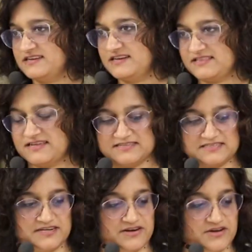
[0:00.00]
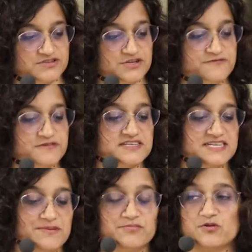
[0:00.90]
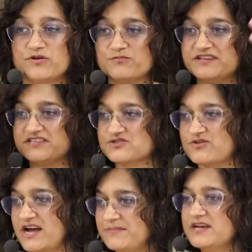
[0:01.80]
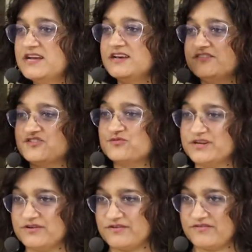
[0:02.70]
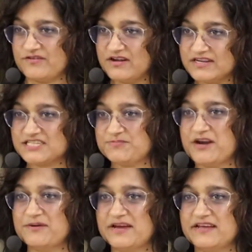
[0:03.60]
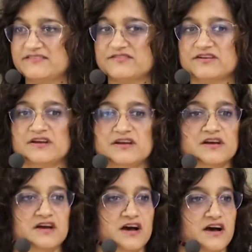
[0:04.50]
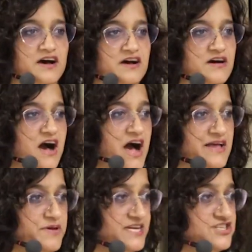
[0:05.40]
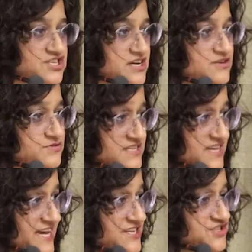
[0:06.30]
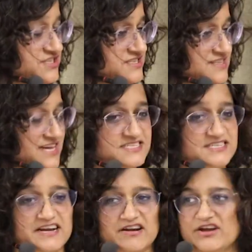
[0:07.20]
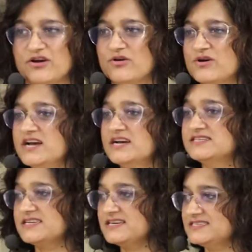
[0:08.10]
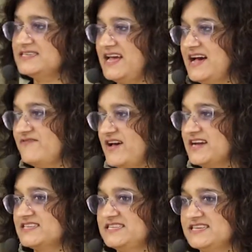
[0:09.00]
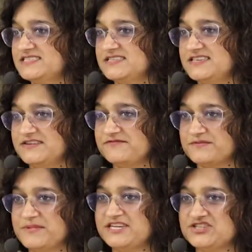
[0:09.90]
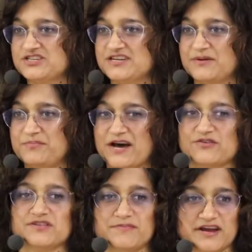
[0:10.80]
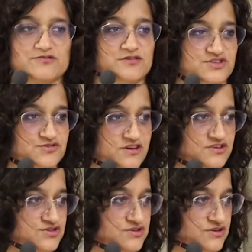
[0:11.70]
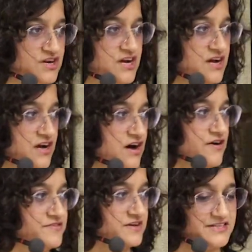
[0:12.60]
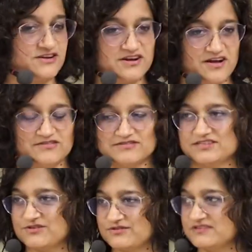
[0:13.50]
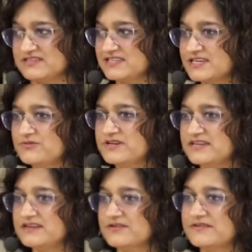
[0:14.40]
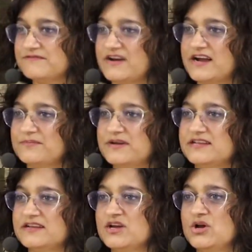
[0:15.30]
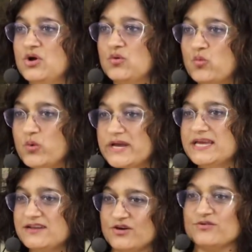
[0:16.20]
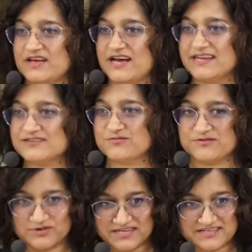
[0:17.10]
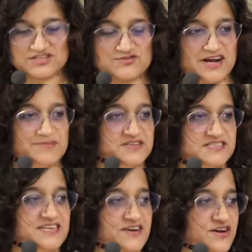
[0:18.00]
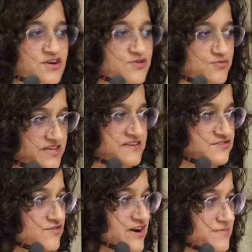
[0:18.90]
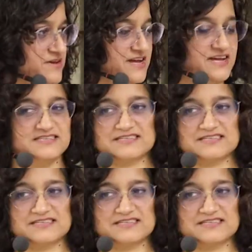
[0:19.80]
that scenario. So for example, when we describe the twin Earth thought experiment, Hypatia, who's the agent in that scenario, doesn't have access to the information about the microstructure of the clear, colorless, odorless liquid in her environment. We know that when we describe the scenario, we describe it as